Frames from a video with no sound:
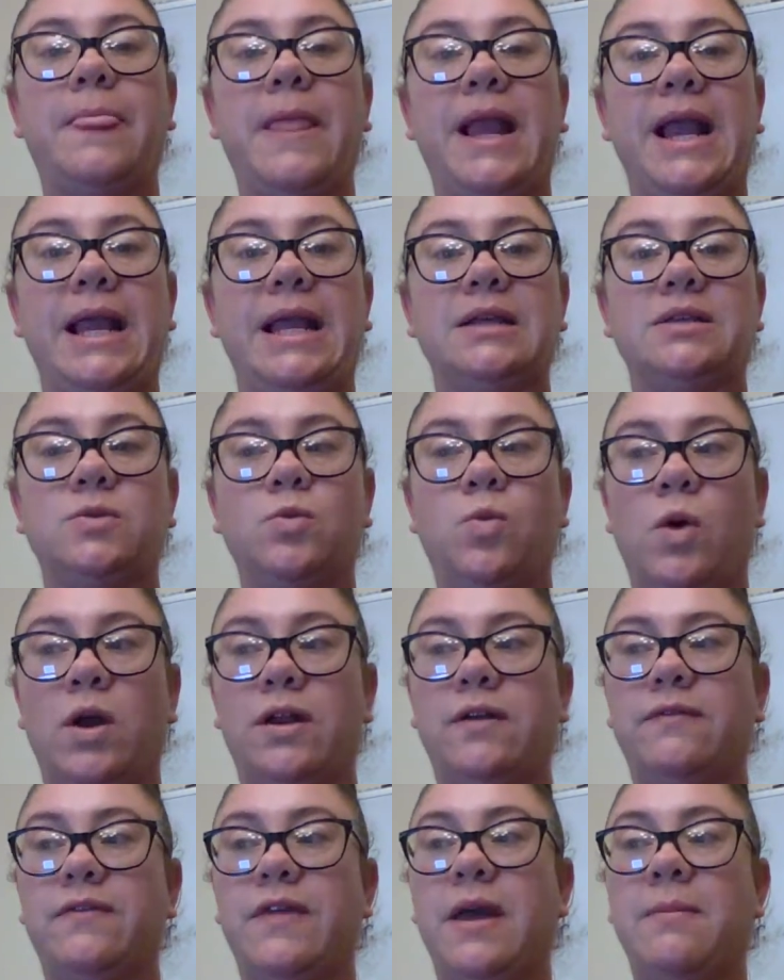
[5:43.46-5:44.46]
is one
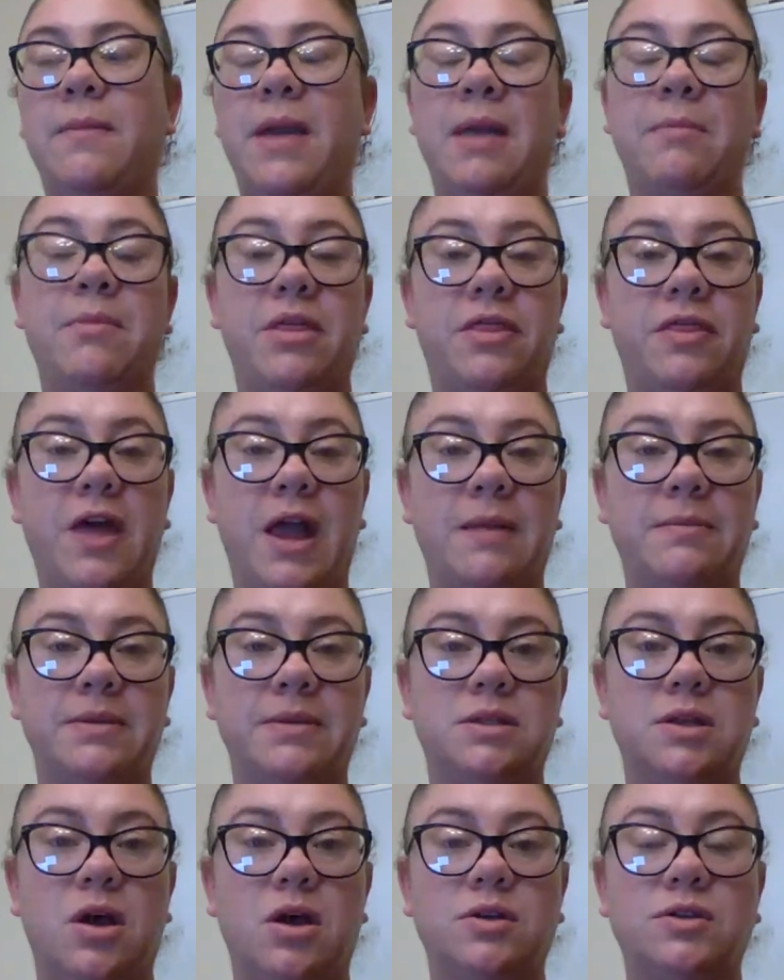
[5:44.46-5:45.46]
of them, and
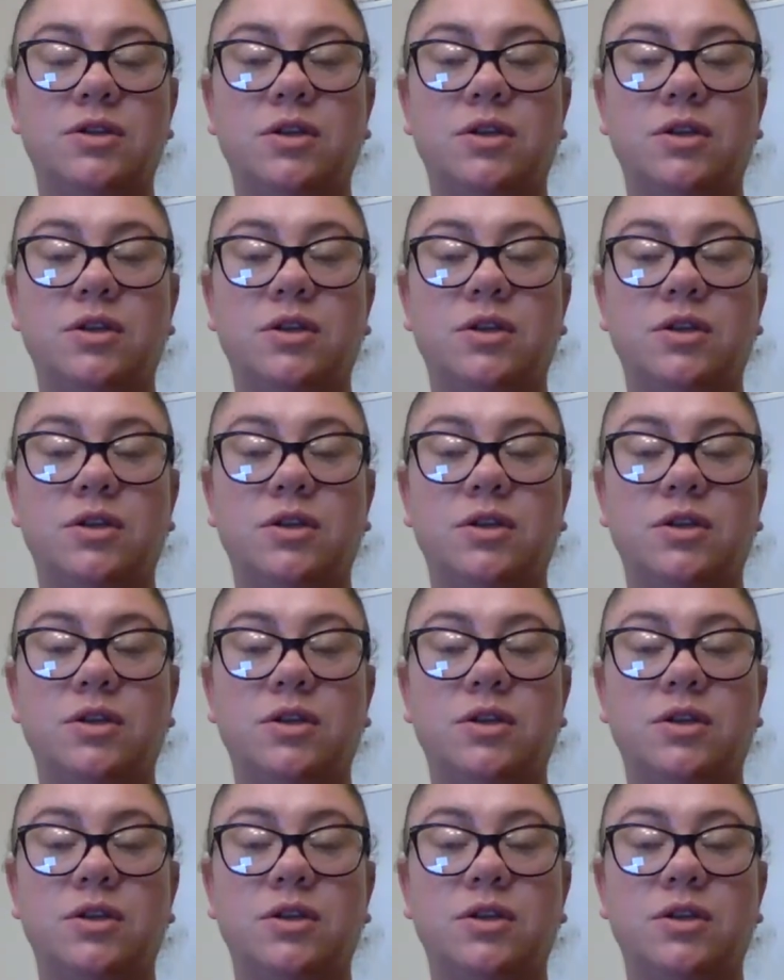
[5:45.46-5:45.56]
methimazole.